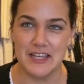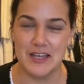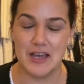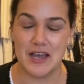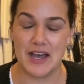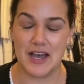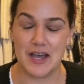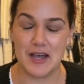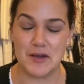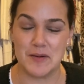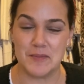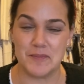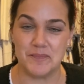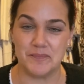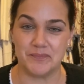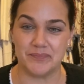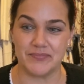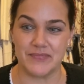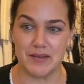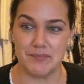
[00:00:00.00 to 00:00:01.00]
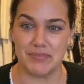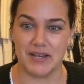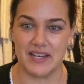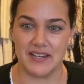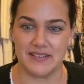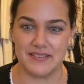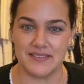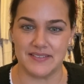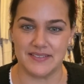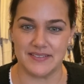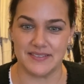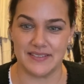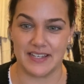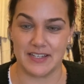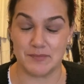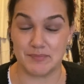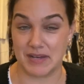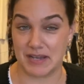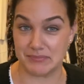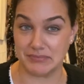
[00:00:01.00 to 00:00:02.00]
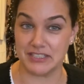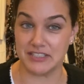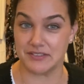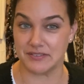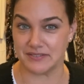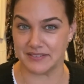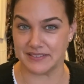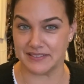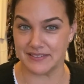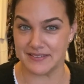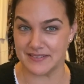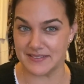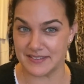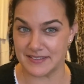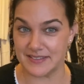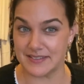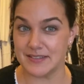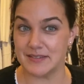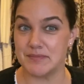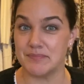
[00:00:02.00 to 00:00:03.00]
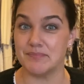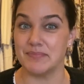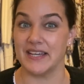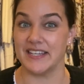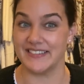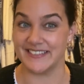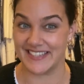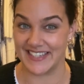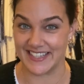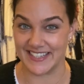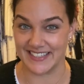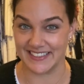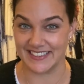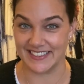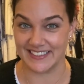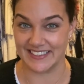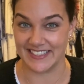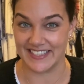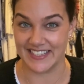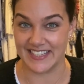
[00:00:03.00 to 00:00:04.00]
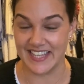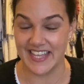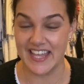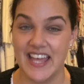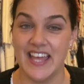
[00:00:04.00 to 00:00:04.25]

but at public toilets particularly.